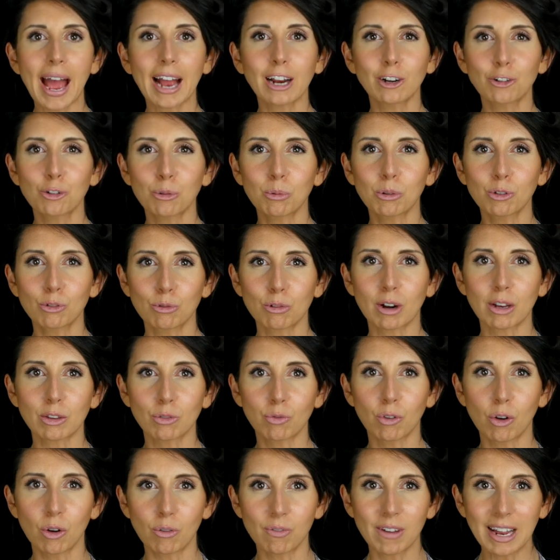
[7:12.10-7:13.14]
actual
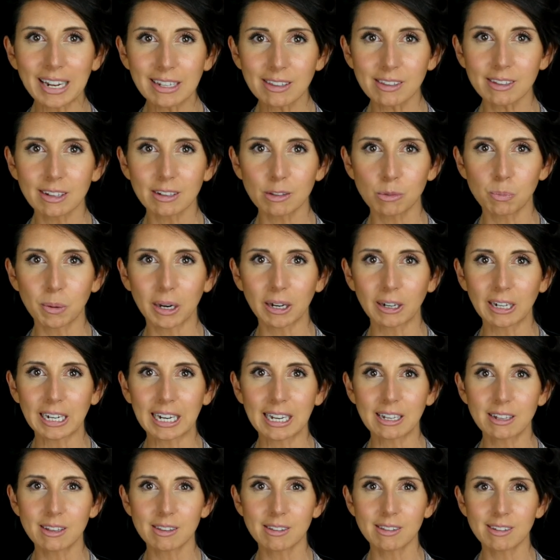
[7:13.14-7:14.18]
stressful events
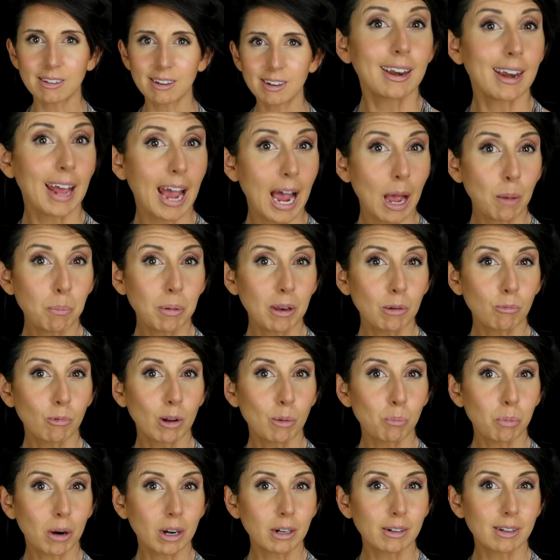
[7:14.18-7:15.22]
experienced. It happened
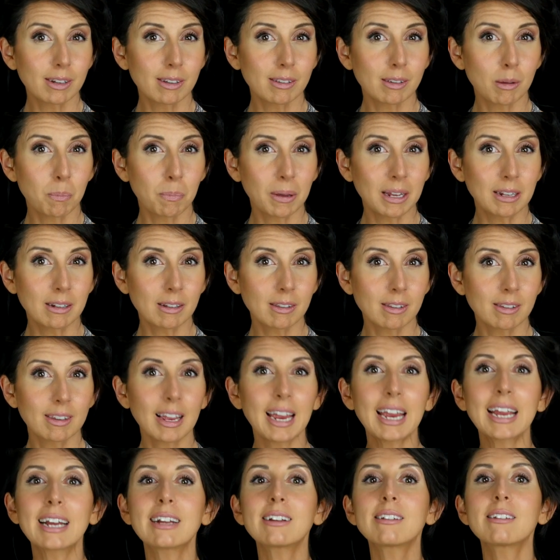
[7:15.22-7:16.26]
when participants
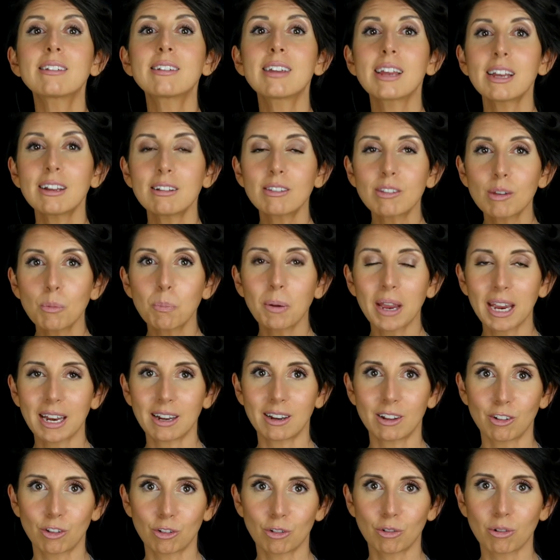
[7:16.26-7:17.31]

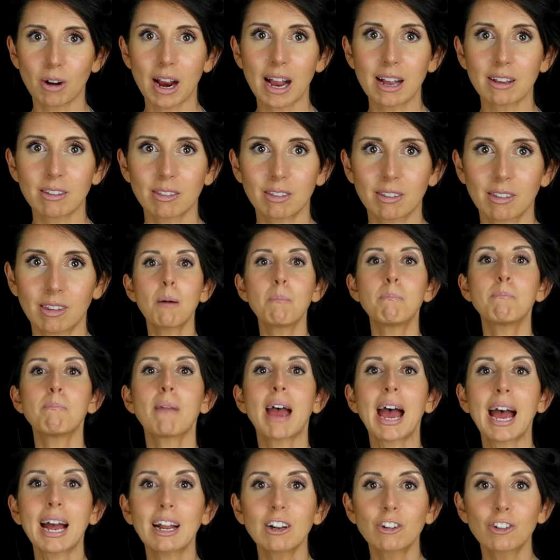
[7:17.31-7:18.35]
anticipated stress,
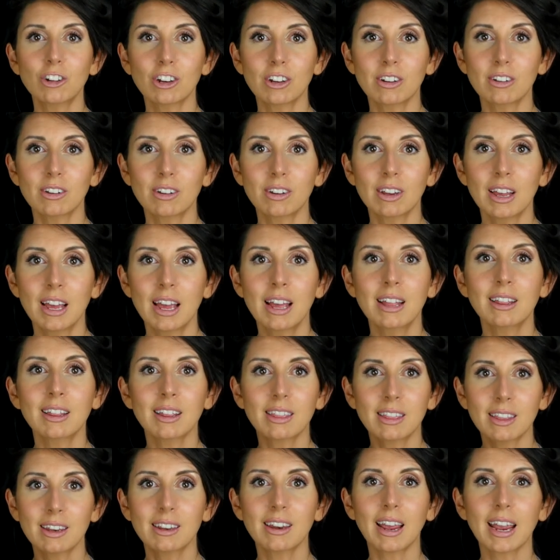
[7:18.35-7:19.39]
imagined
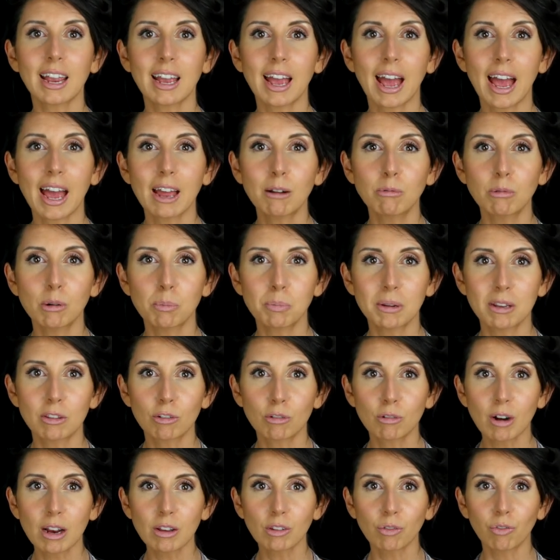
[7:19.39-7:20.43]
that the day ahead would be
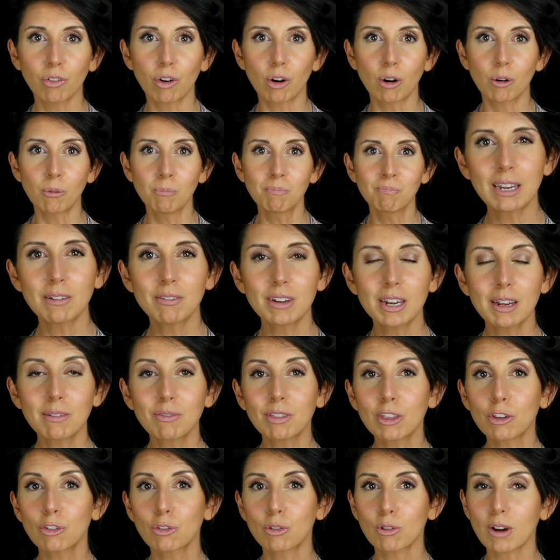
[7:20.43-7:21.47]
stressful, even
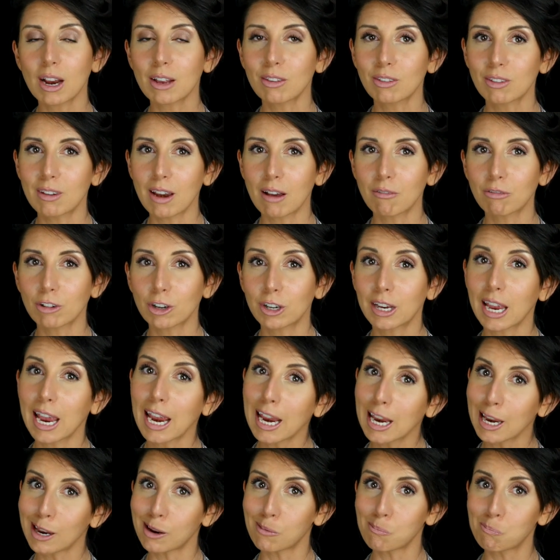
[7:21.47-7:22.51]
if the stress never
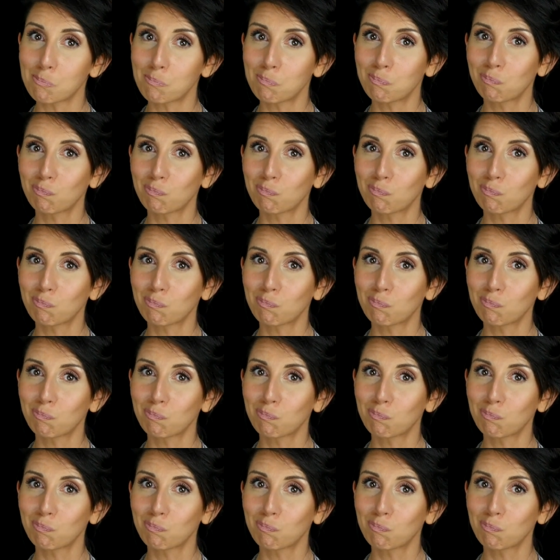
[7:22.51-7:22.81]
came.